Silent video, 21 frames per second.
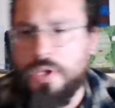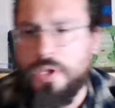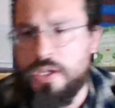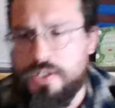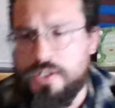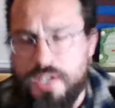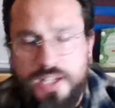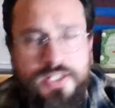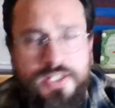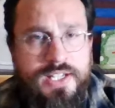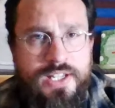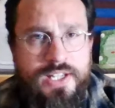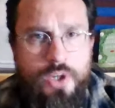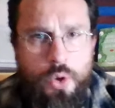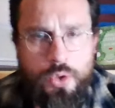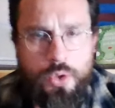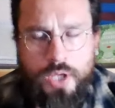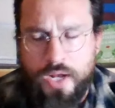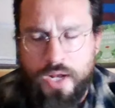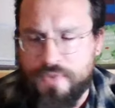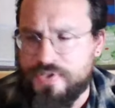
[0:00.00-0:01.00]
Doesn't get a
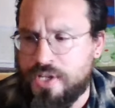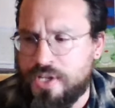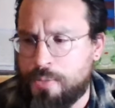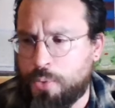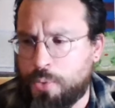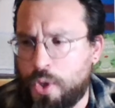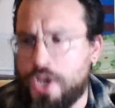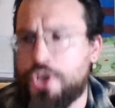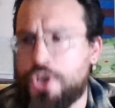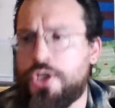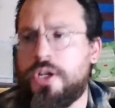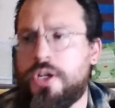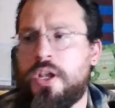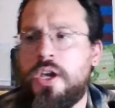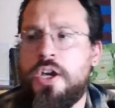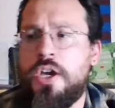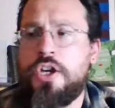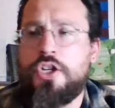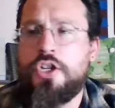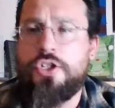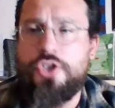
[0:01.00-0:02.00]
whole lot of separation.
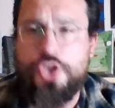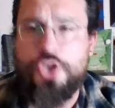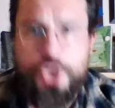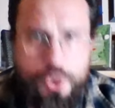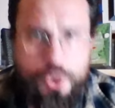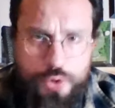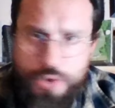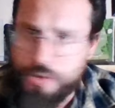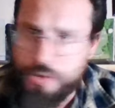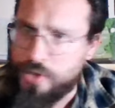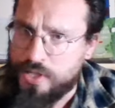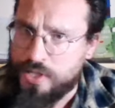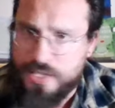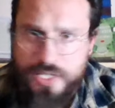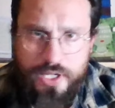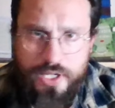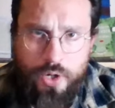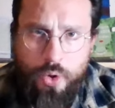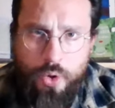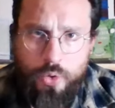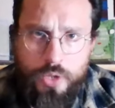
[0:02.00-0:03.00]
Juju doesn't
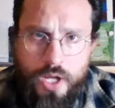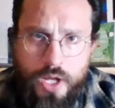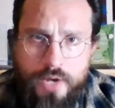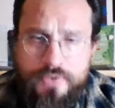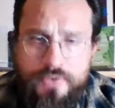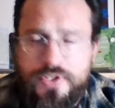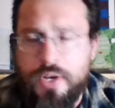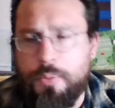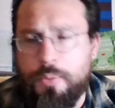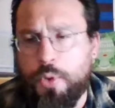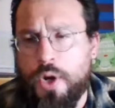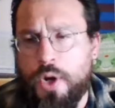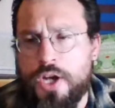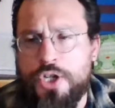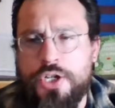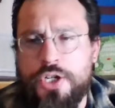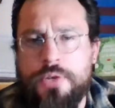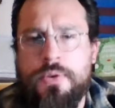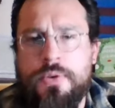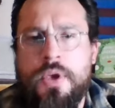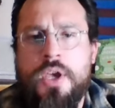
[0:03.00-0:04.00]
get a whole lot of
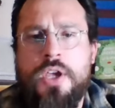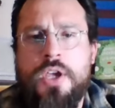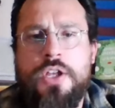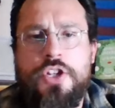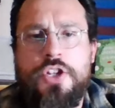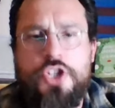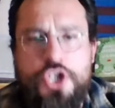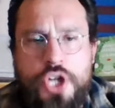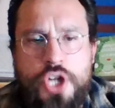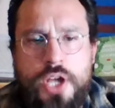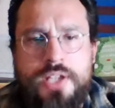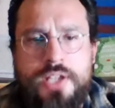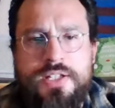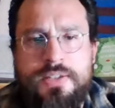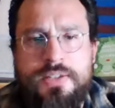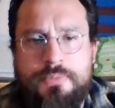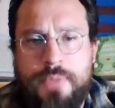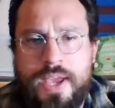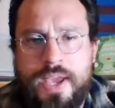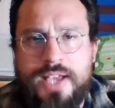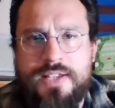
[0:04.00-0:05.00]
separation.
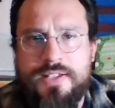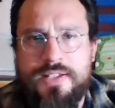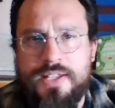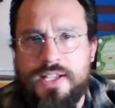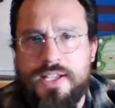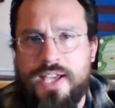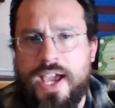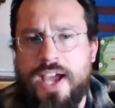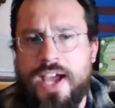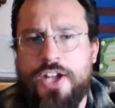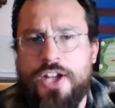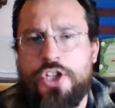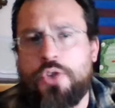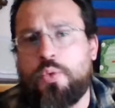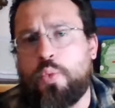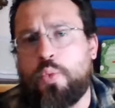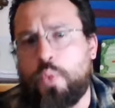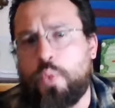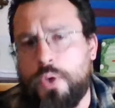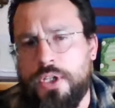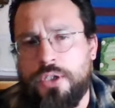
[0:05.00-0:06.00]
Just makes the catch.
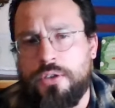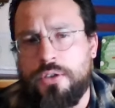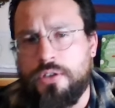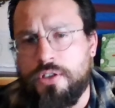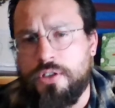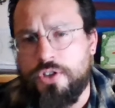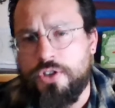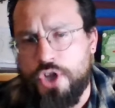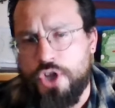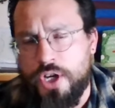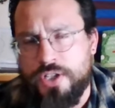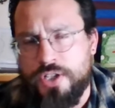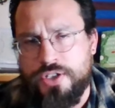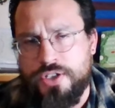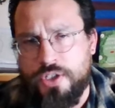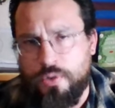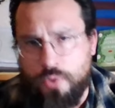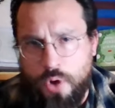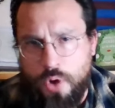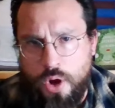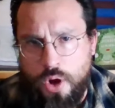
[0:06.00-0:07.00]
Will
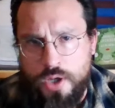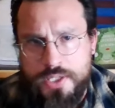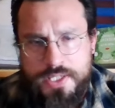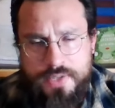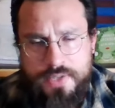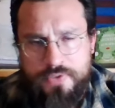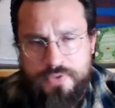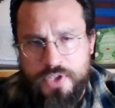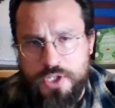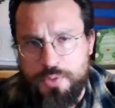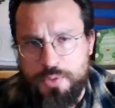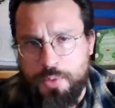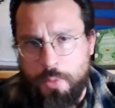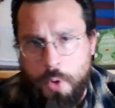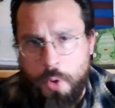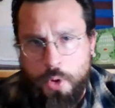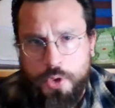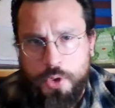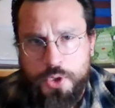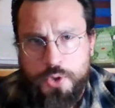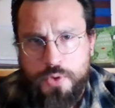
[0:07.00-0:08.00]
Justin Ross, if he is
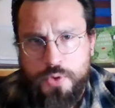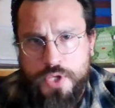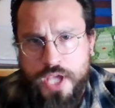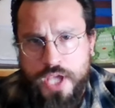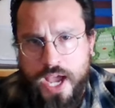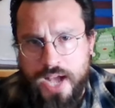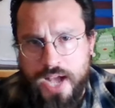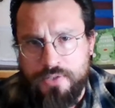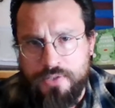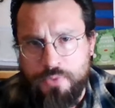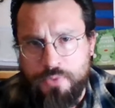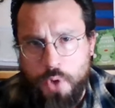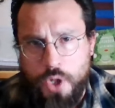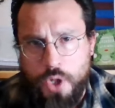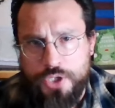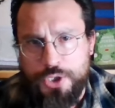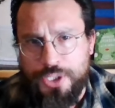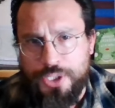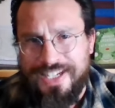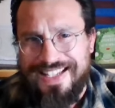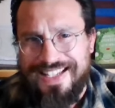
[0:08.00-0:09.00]
promoted to the active
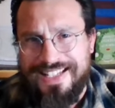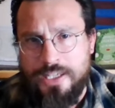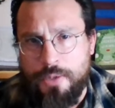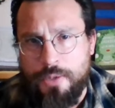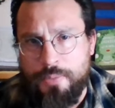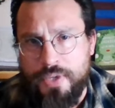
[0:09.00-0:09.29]
roster, end up